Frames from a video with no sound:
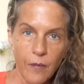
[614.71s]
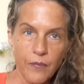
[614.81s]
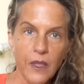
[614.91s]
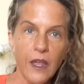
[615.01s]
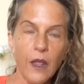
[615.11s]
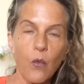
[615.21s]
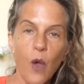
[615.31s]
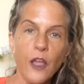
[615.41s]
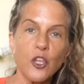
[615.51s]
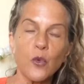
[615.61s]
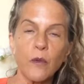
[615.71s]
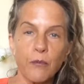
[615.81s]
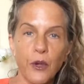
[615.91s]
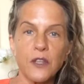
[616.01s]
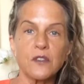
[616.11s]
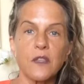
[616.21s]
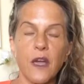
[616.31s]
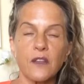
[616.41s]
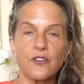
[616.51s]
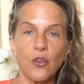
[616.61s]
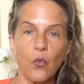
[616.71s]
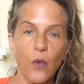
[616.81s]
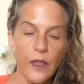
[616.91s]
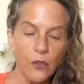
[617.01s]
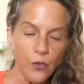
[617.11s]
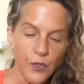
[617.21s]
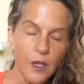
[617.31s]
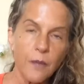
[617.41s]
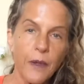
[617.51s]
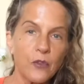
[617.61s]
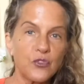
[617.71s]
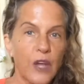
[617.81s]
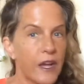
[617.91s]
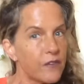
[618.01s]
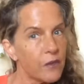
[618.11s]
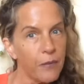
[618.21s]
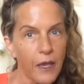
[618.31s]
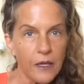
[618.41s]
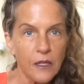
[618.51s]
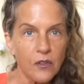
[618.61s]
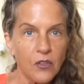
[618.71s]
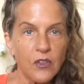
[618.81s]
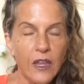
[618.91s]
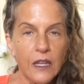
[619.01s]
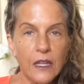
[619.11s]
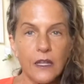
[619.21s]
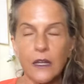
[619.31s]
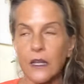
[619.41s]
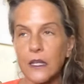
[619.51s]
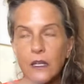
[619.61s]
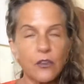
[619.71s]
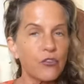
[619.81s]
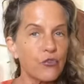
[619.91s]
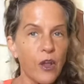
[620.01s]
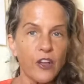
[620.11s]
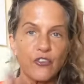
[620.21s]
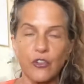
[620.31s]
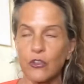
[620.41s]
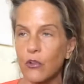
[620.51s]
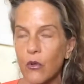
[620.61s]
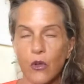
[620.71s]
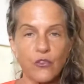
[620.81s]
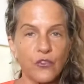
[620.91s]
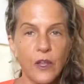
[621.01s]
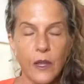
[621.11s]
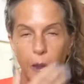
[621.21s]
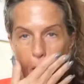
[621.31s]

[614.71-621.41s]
And I want you to embrace that. So when you think about diving back into dating and I need a distraction and you don't understand,